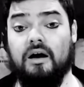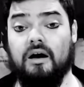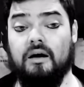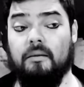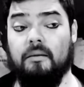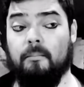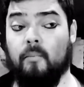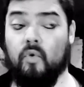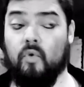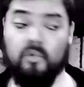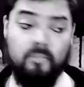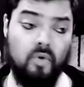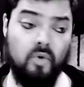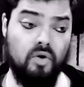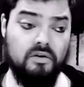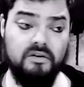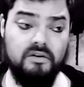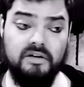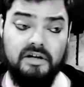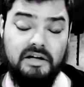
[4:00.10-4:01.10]
More
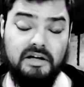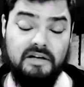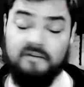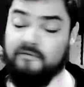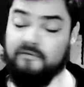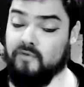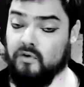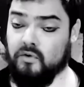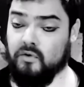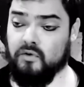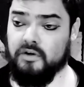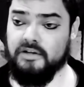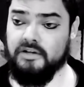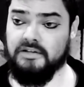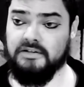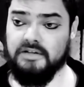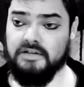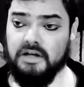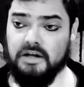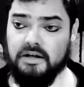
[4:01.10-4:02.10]
importantly, it
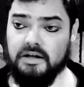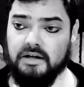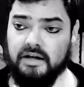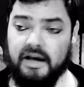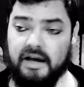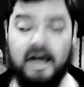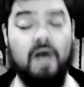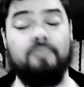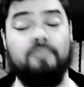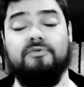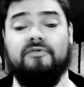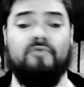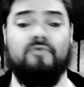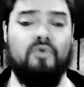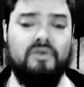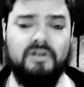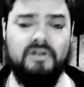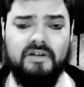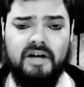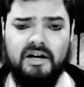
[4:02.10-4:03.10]
helps
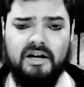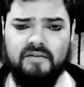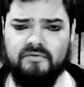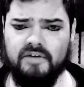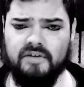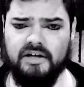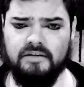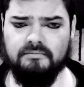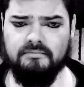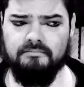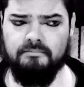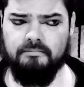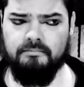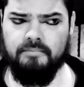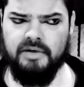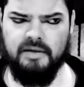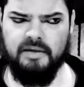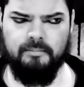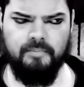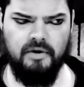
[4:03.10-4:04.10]
avoid a lot of like
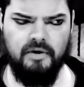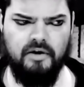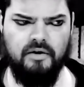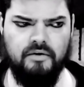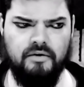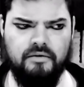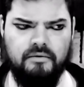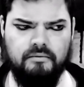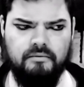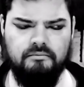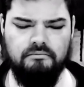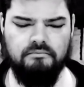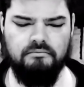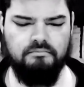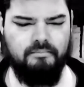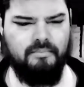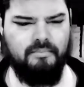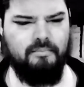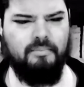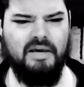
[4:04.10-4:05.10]
pitfalls.
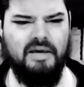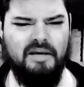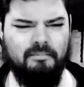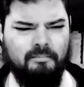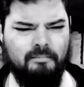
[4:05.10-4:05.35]
It